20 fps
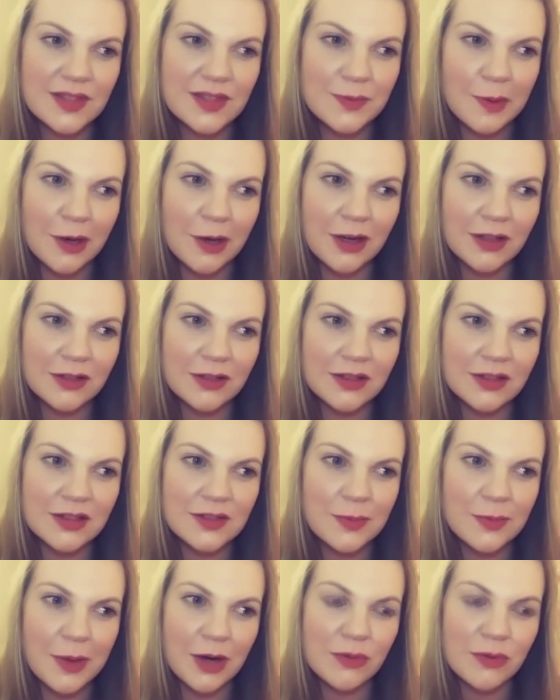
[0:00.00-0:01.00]
path is
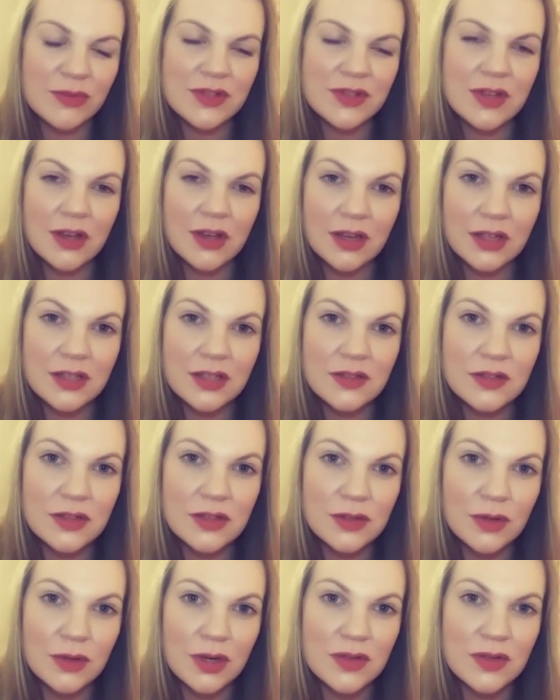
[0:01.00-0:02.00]
about returning
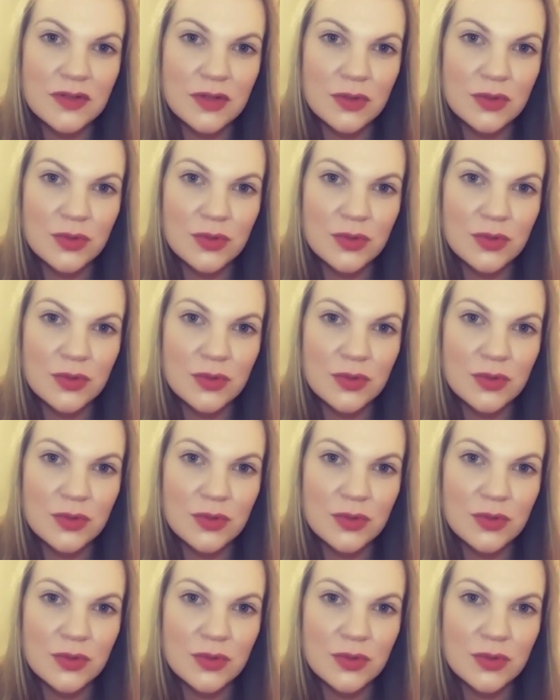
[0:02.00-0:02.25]
to our soul